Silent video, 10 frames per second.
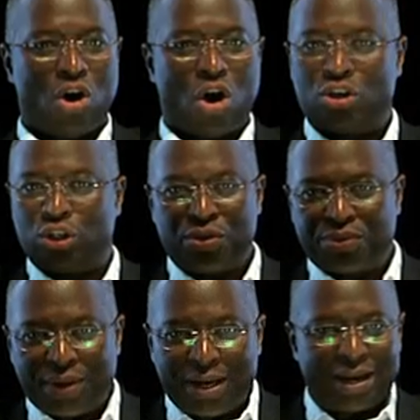Or do you
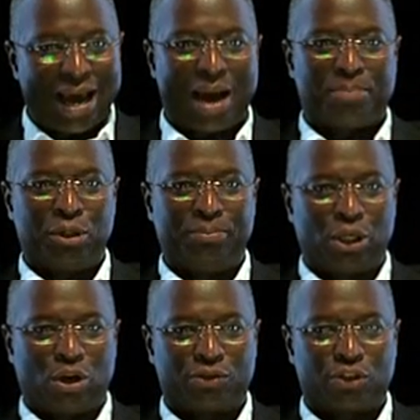think they happen
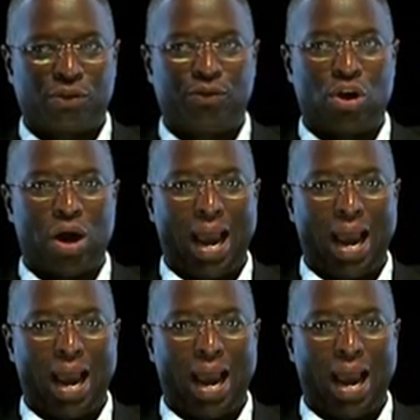because of your